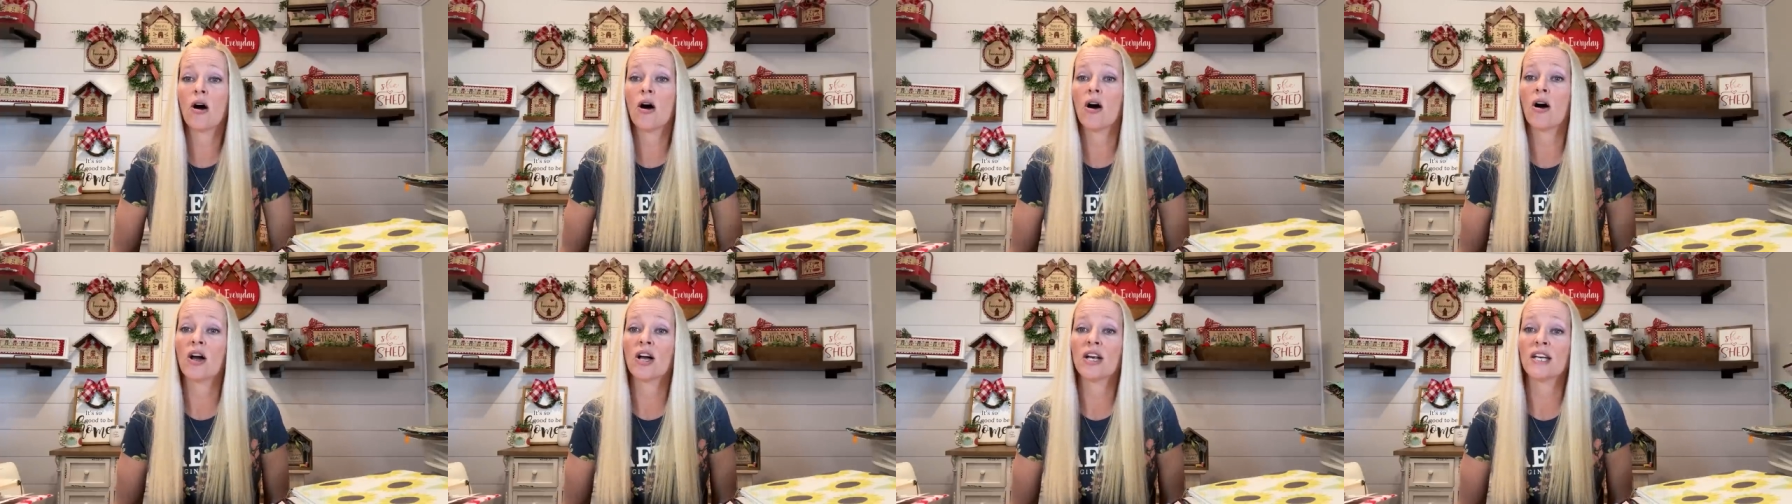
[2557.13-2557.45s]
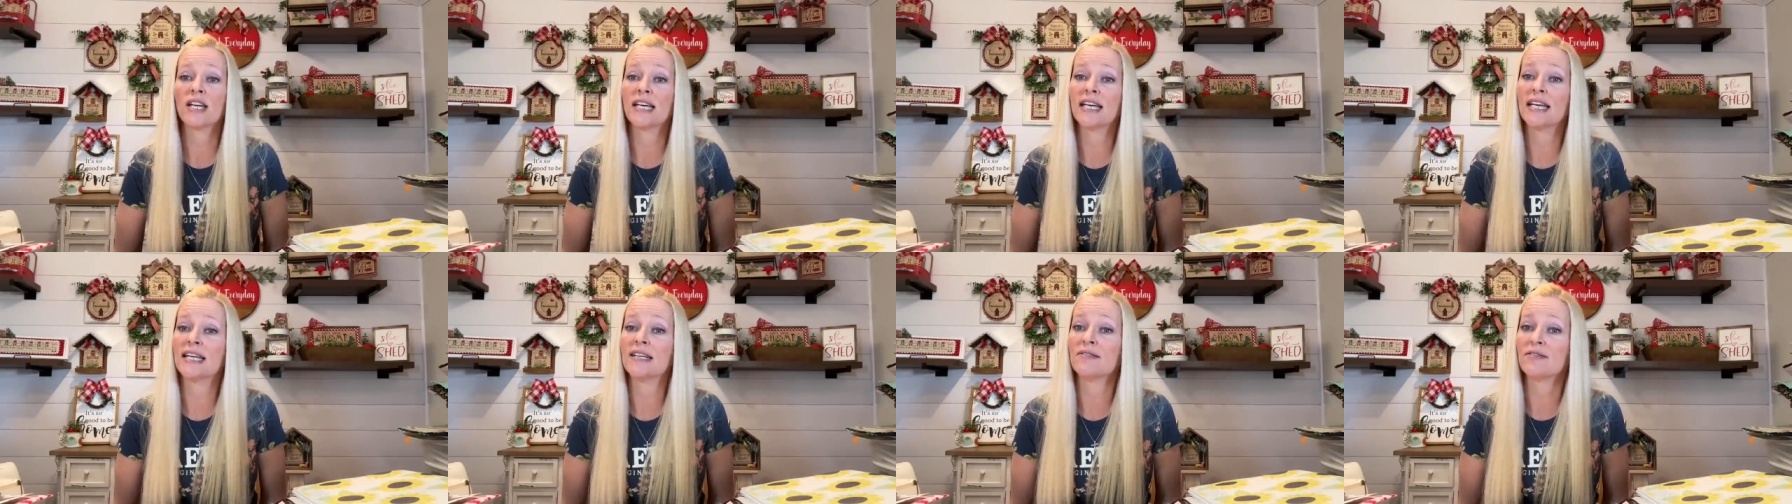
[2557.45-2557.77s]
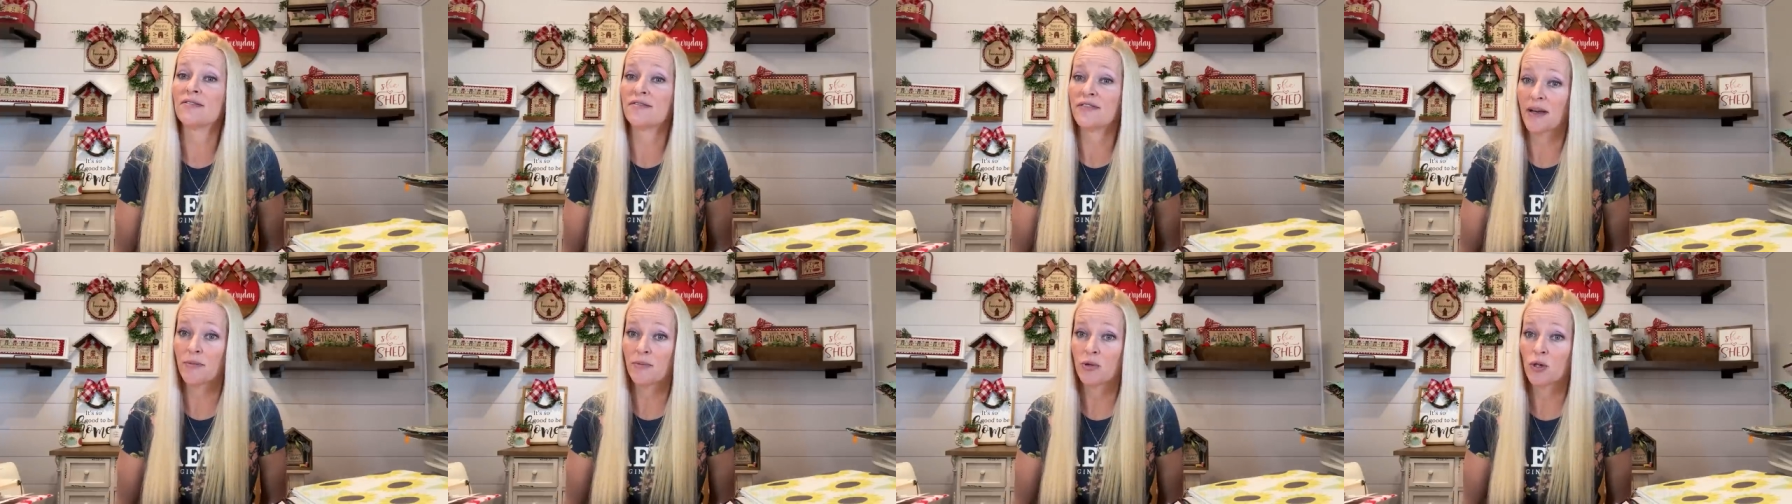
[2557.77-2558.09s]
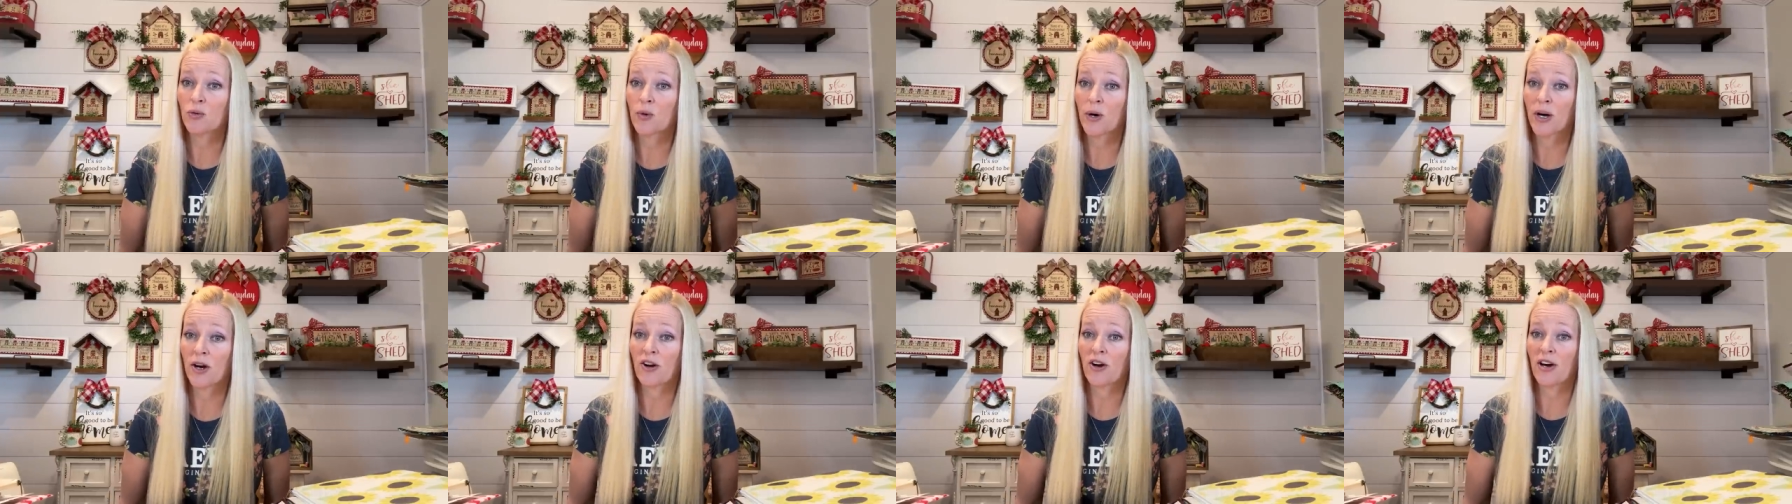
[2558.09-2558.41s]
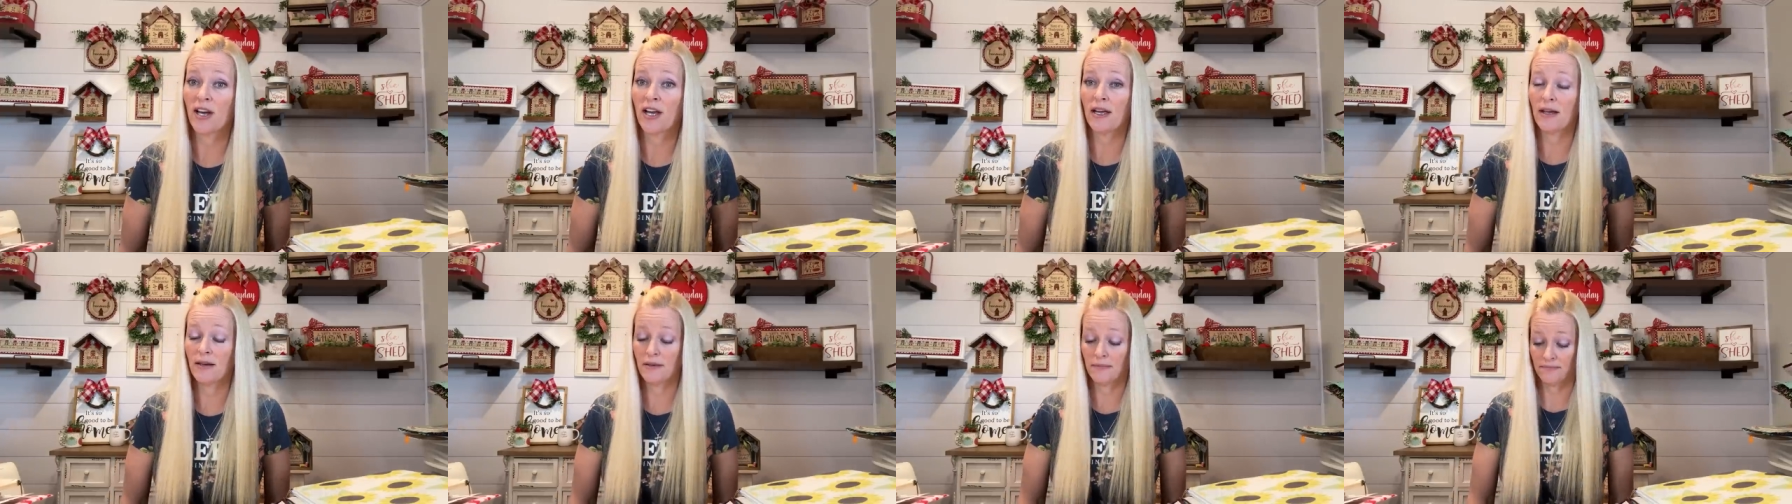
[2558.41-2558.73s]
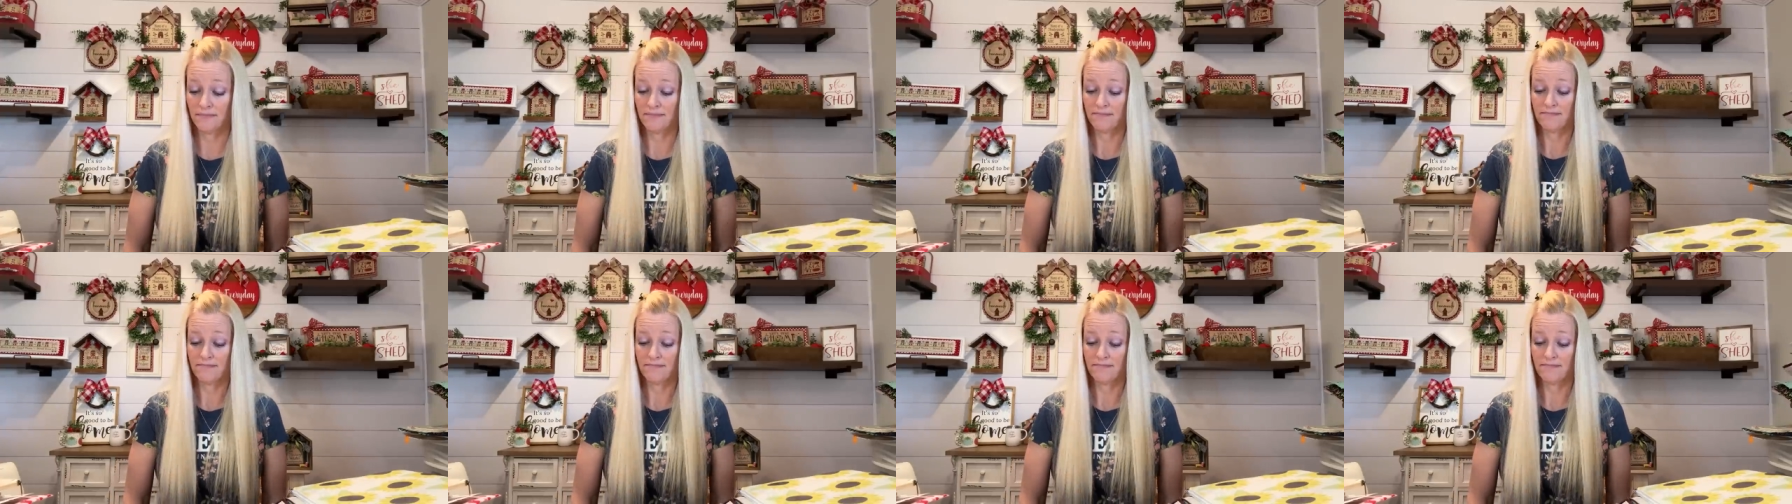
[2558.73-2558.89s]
on in February?